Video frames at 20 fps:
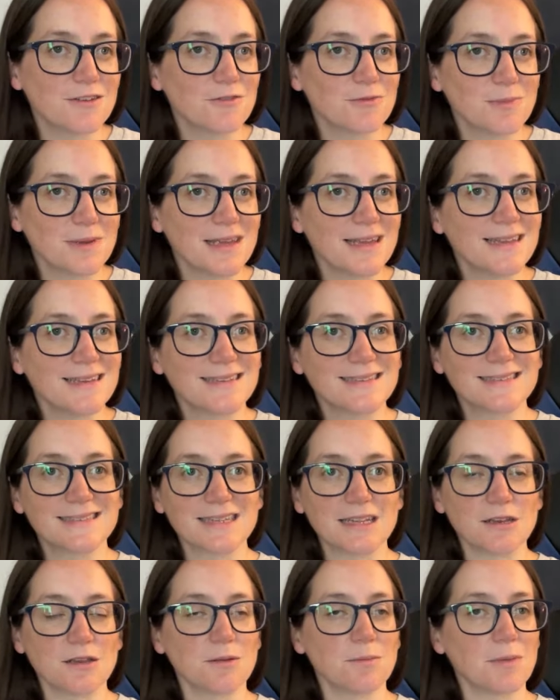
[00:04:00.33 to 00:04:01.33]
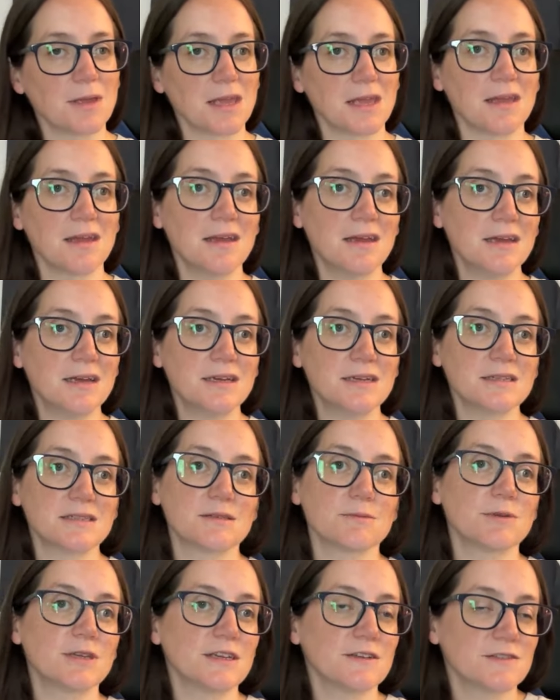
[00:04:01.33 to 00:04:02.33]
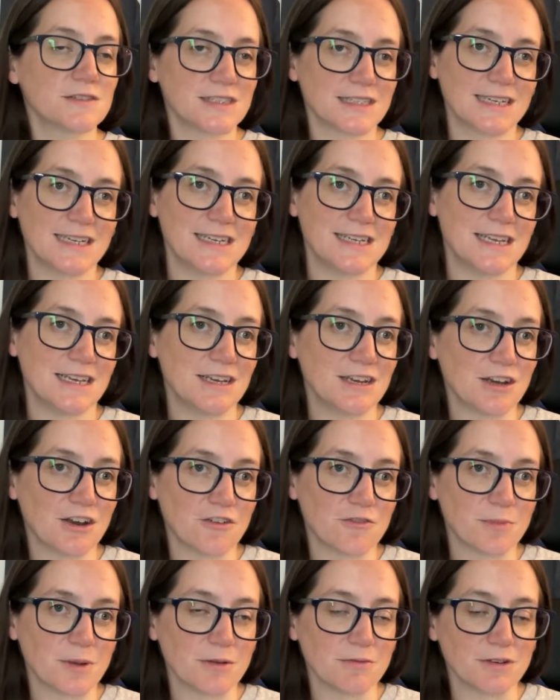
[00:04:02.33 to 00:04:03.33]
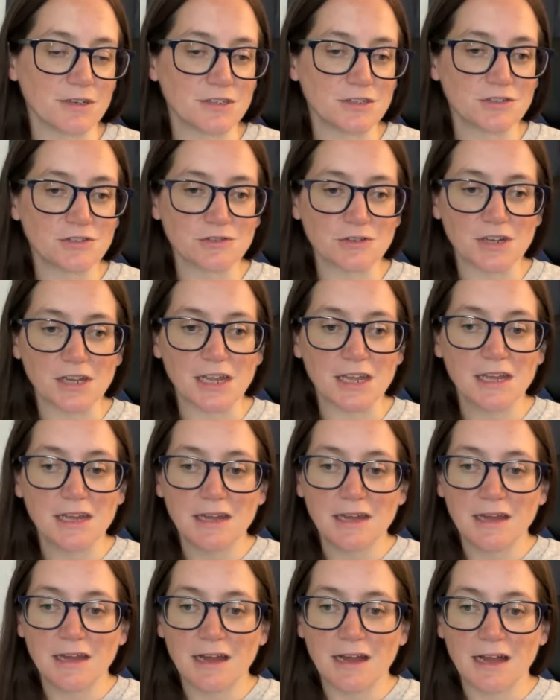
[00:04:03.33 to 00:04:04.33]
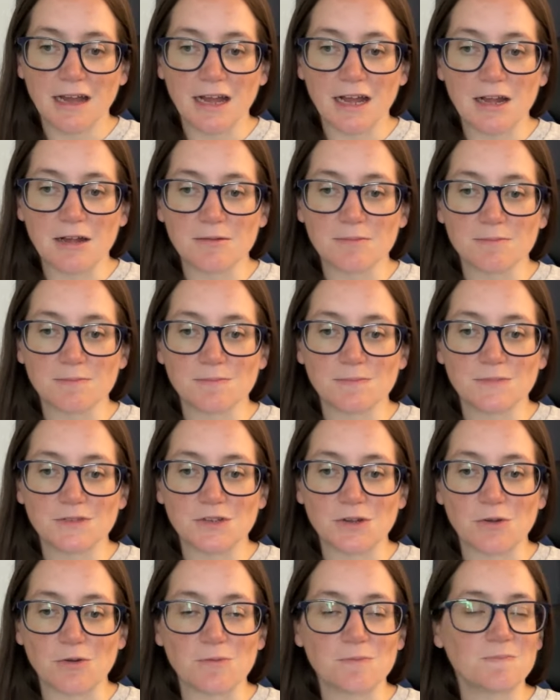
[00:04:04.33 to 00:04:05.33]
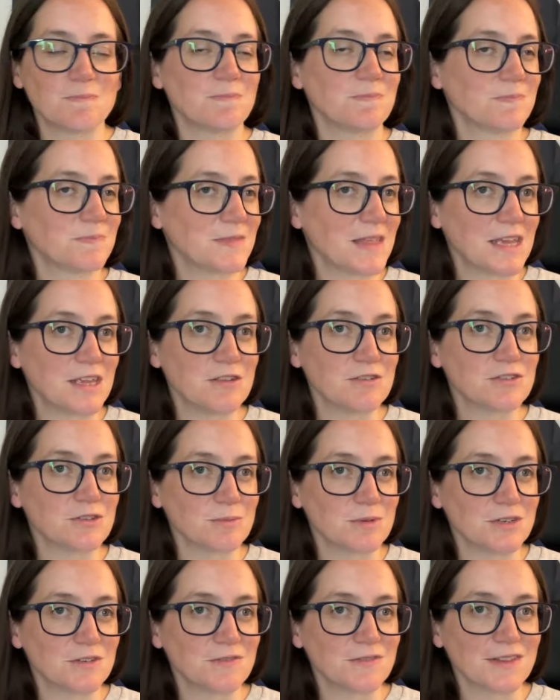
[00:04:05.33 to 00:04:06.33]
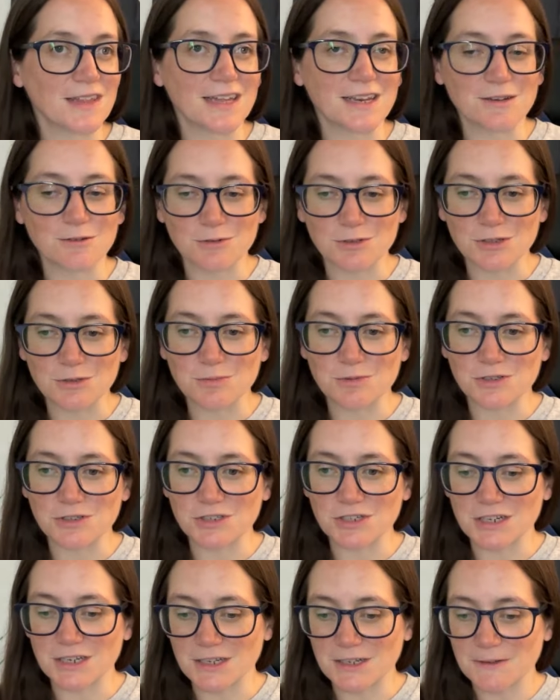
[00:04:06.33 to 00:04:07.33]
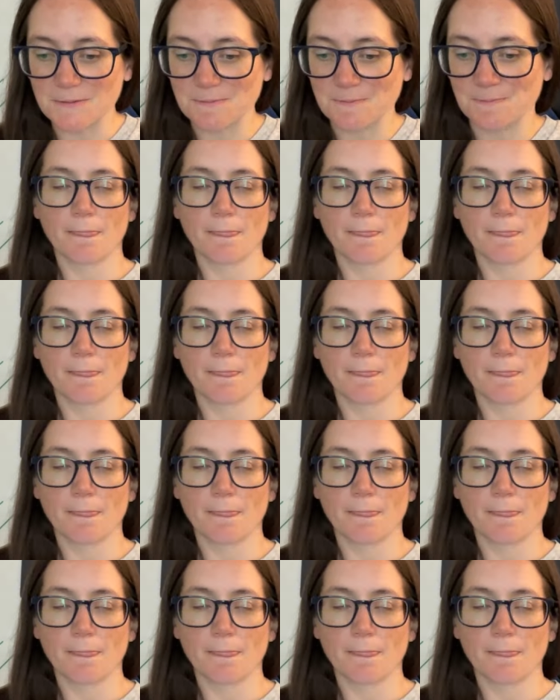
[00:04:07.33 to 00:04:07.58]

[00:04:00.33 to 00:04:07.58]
of me and sending me some gifts that I needed off my registry. Um, so thank you so much for that. I really appreciate it.